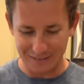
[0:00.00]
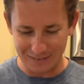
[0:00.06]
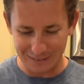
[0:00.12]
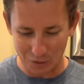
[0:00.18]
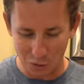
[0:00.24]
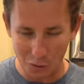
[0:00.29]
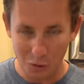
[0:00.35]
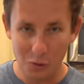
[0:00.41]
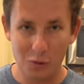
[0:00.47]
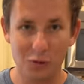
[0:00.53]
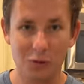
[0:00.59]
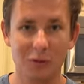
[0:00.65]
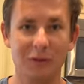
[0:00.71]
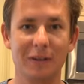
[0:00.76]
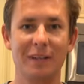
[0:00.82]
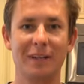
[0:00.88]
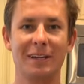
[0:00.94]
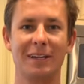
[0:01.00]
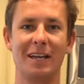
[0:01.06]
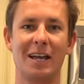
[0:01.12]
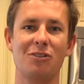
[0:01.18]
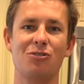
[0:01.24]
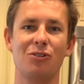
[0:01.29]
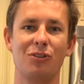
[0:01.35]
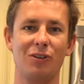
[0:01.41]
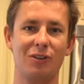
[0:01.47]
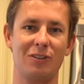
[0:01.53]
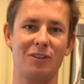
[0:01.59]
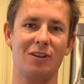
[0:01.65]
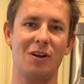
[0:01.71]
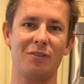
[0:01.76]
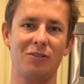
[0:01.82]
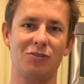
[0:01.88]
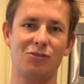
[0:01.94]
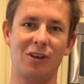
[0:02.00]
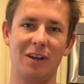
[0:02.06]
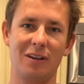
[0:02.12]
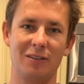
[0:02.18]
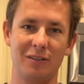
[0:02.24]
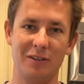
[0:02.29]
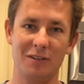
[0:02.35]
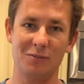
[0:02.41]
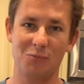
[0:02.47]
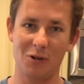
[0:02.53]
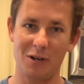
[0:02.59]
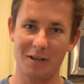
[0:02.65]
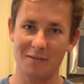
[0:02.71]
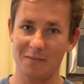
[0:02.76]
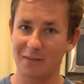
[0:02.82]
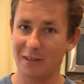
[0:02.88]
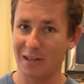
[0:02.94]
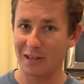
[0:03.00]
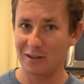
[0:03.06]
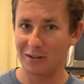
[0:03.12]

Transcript: the whole catch and cook thing on this channel is what?